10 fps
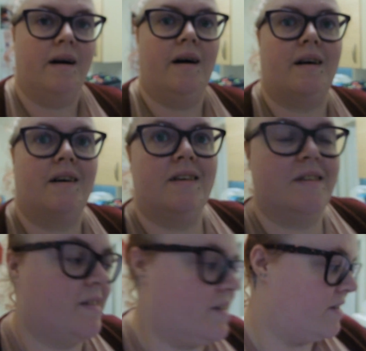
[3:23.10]
Hi
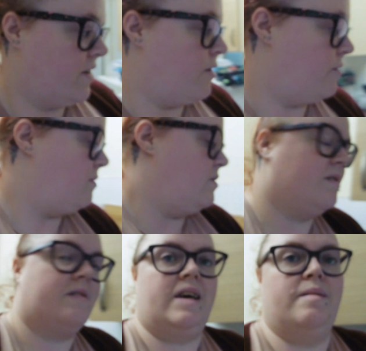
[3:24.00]
guys, so I'm
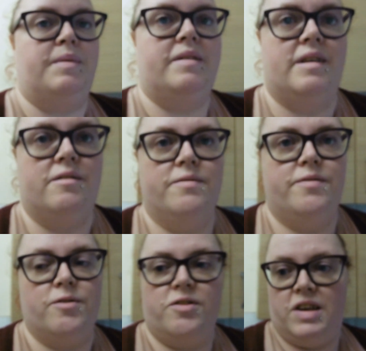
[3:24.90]
just getting bits out
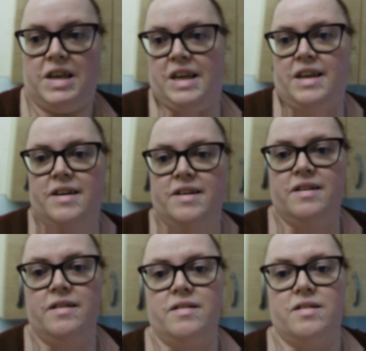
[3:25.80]
for tea,
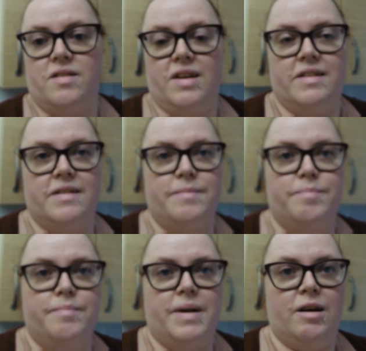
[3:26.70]
just getting
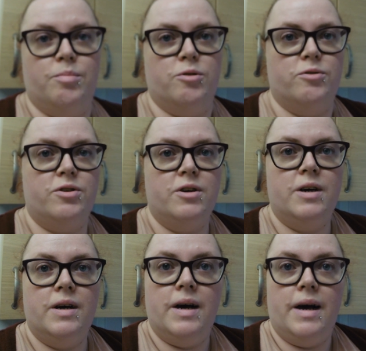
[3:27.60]
kettle
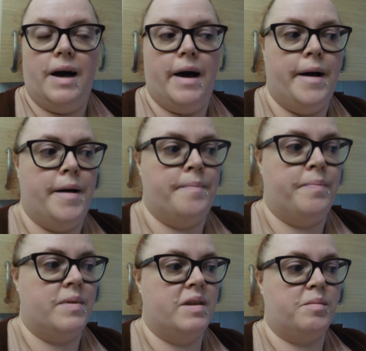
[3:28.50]
on.
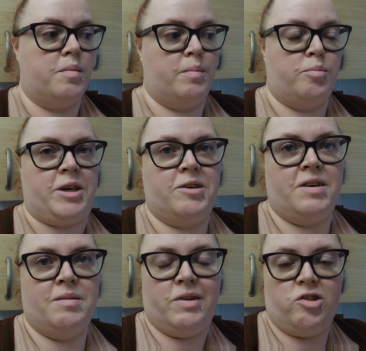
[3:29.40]
I'm
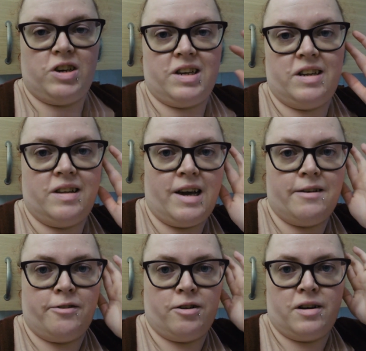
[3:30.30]
pre-cooking my chicken in the
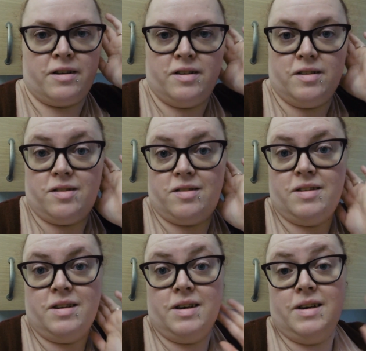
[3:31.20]
air fryer because,
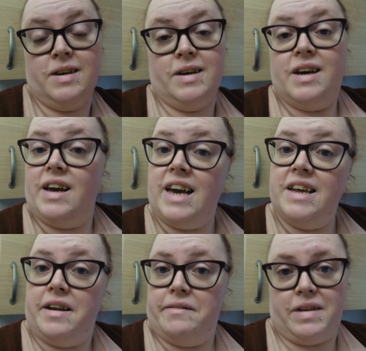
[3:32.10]

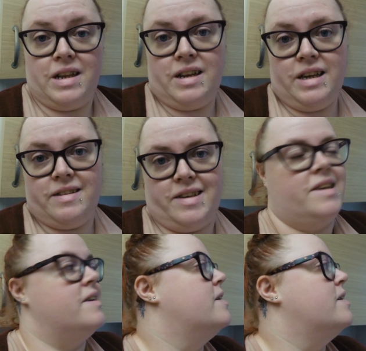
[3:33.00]
again, I'm feeling lazy.